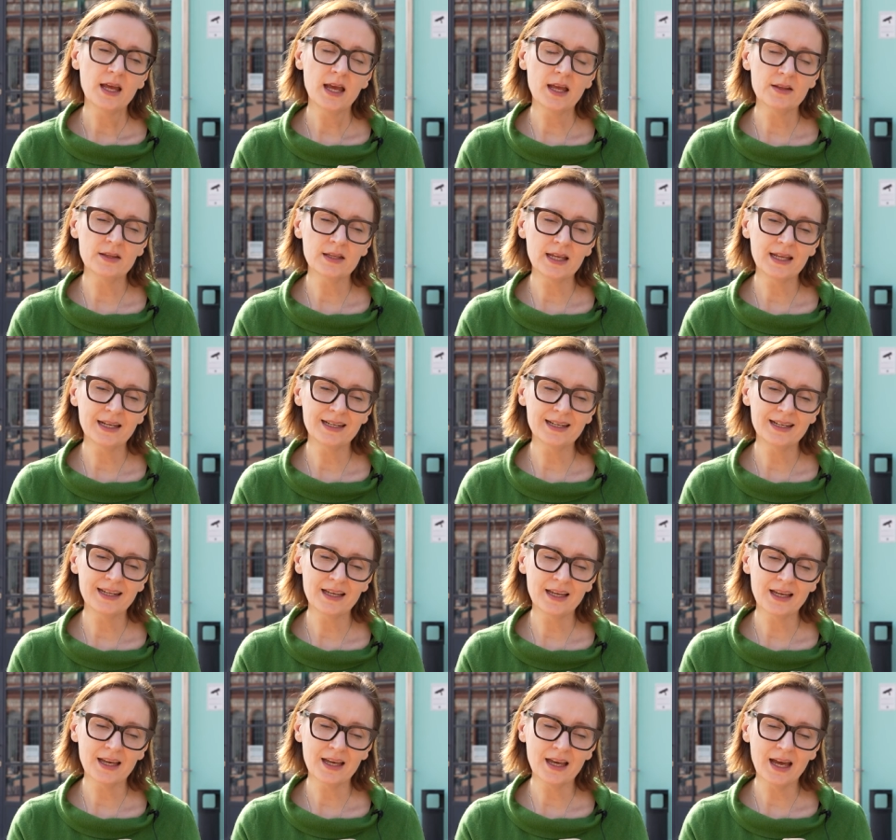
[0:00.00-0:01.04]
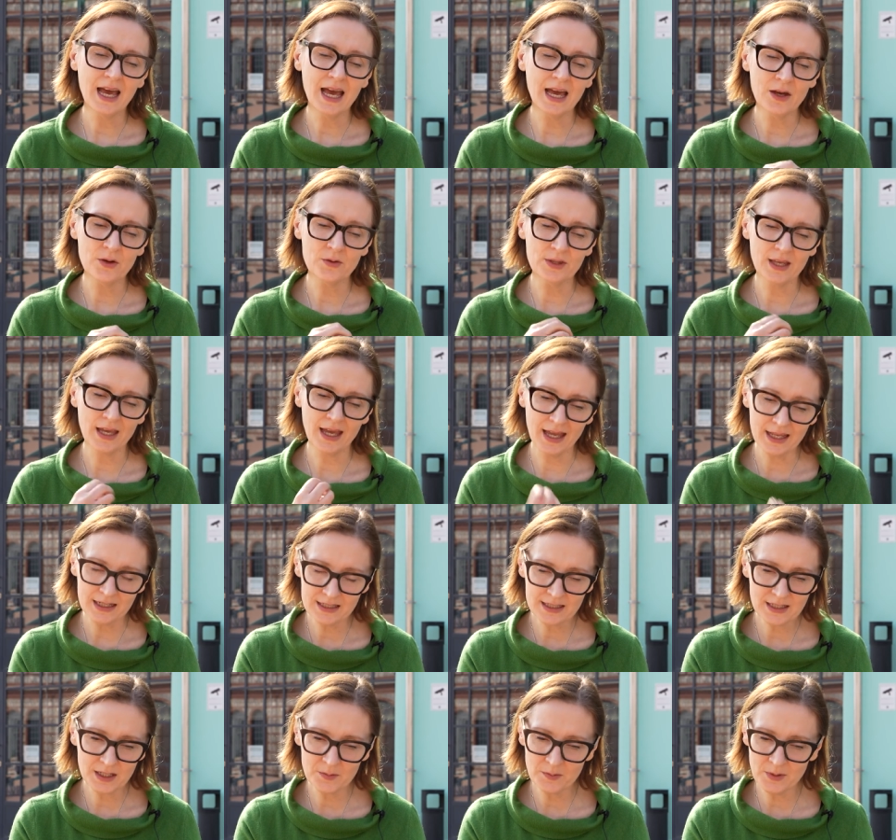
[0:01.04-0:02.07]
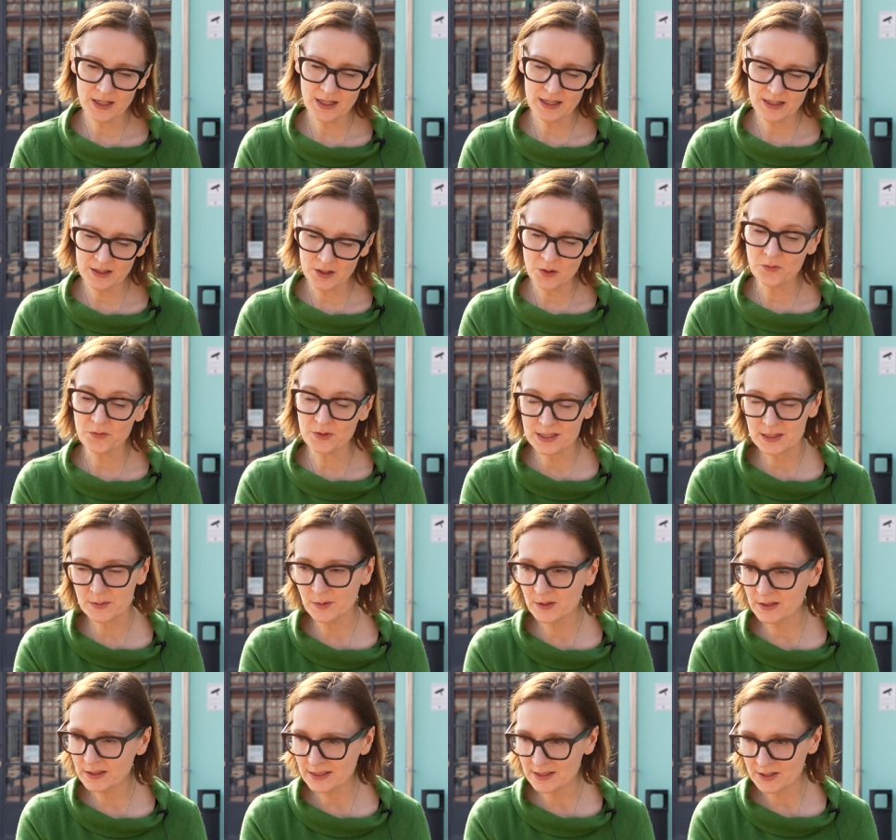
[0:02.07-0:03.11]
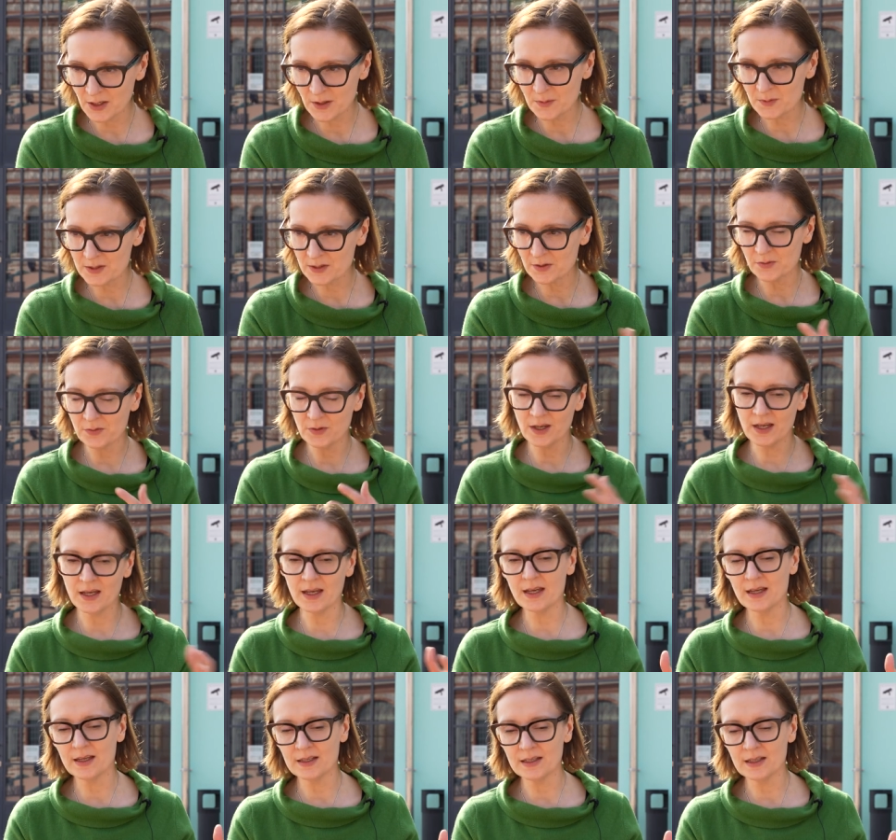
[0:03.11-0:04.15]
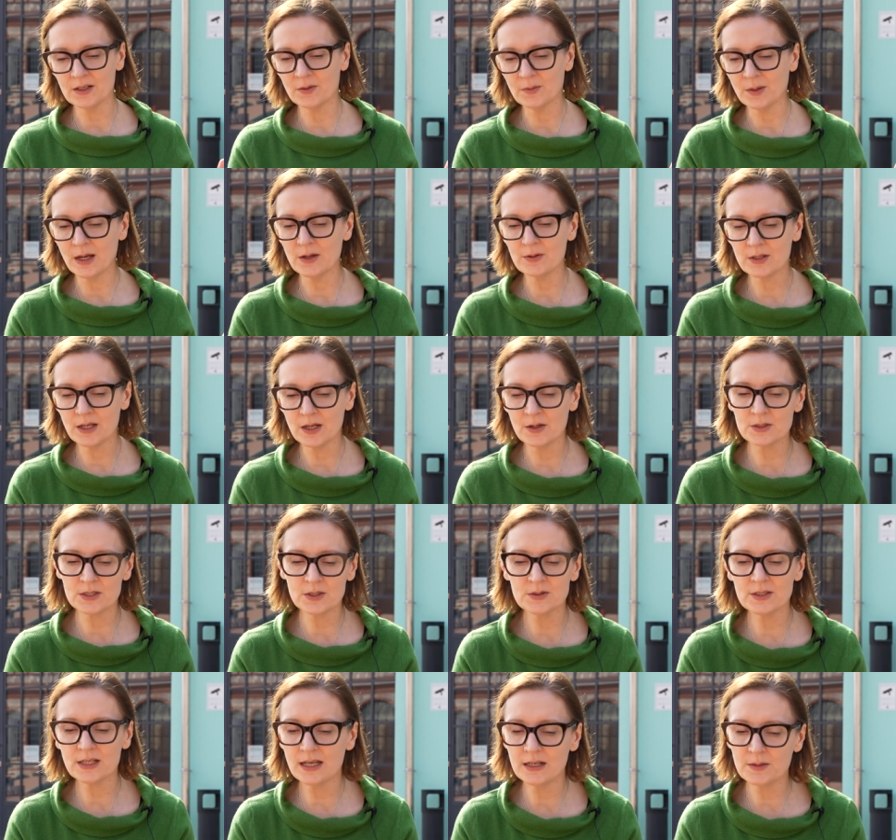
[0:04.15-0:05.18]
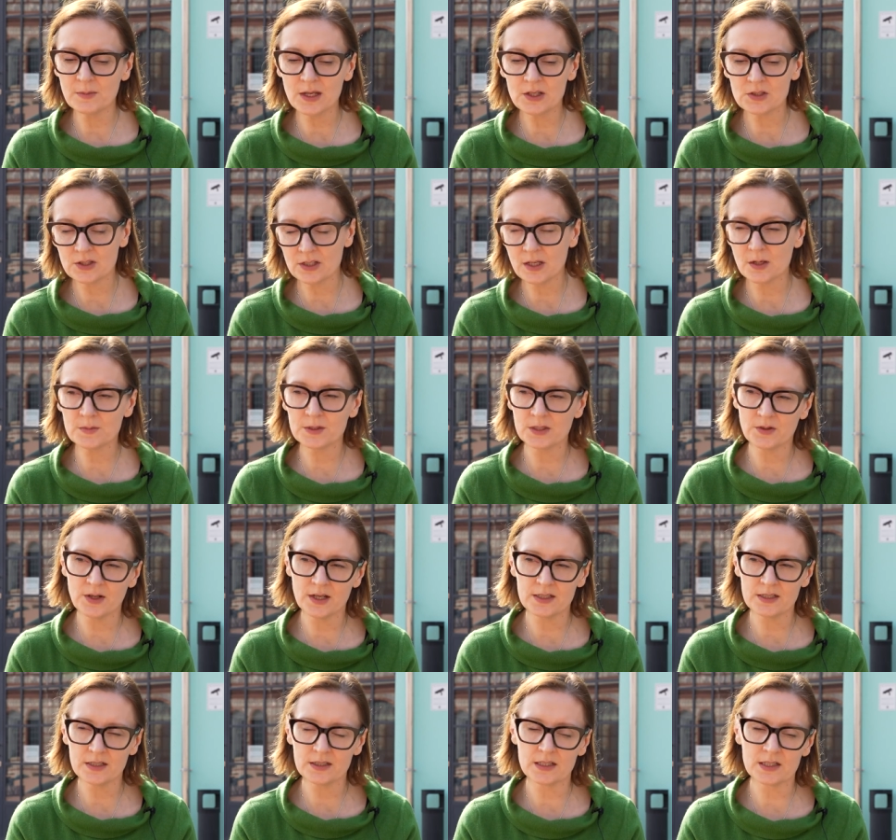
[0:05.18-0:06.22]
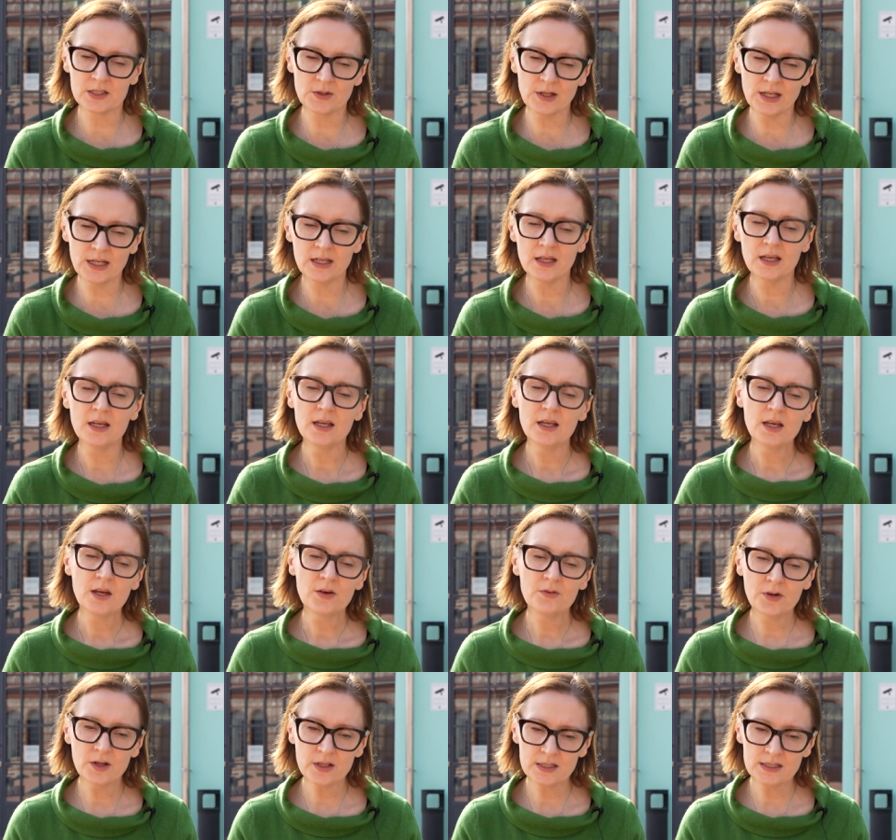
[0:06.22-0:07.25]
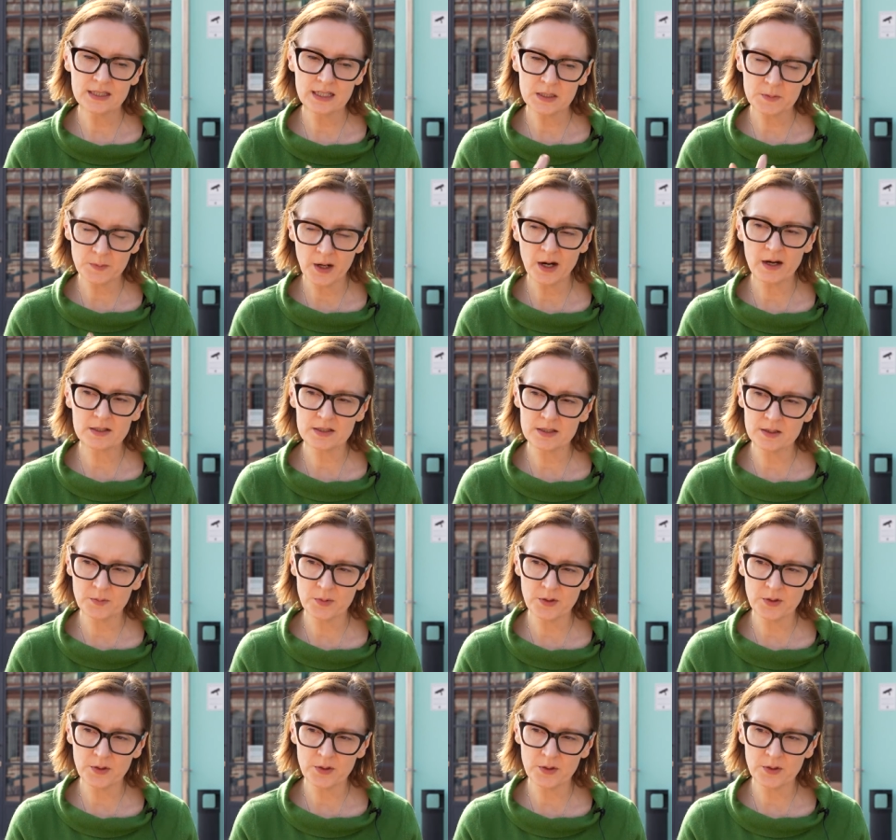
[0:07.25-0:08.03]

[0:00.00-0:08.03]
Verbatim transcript: and then how the hand can be, you know, visible in terms of you know, how 2D animation comes across on the screen. For us that's part of the